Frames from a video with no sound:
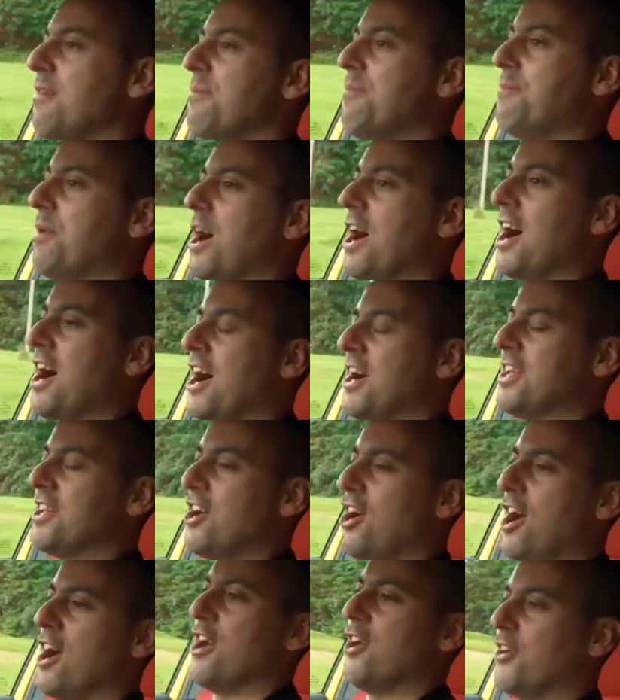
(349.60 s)
But
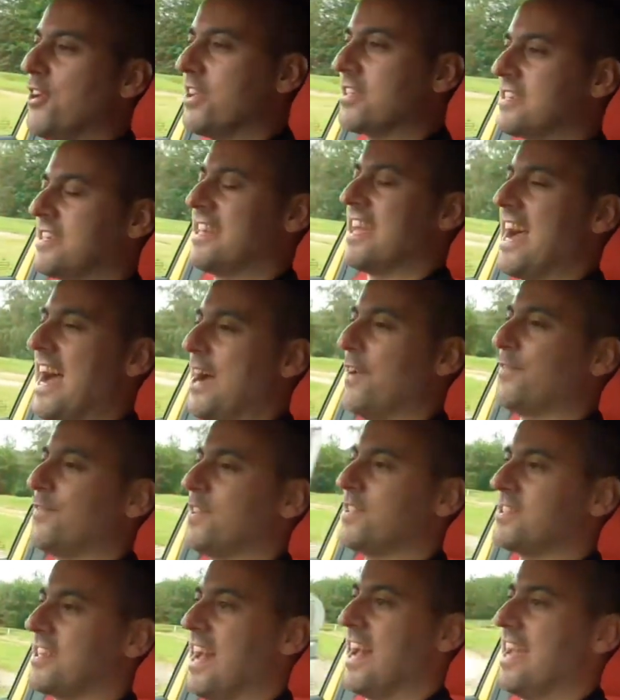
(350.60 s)
I honestly have to
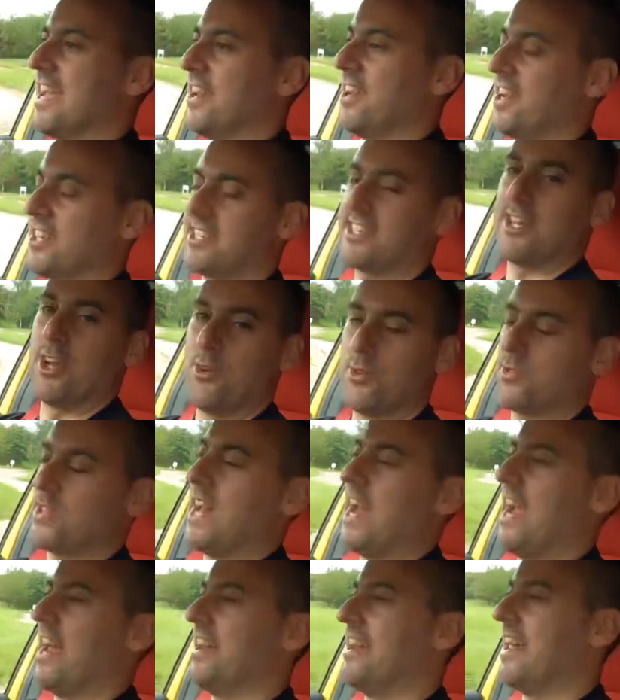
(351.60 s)
say, and I still
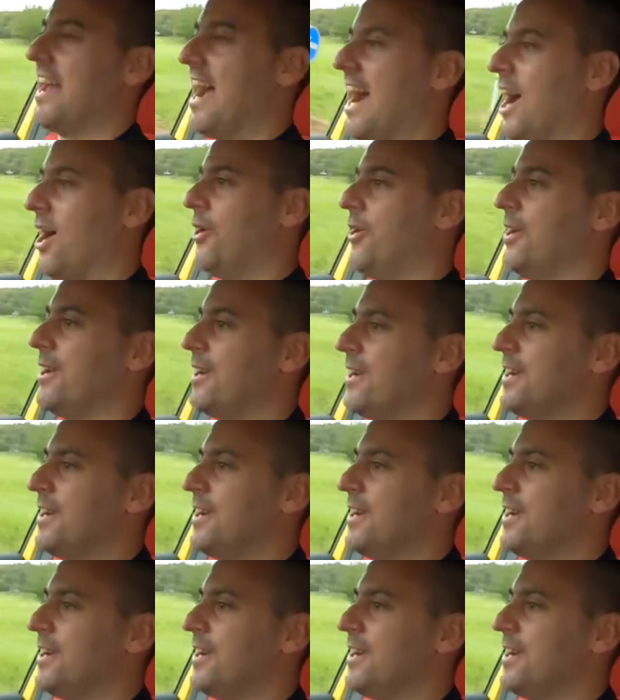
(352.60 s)
say it now,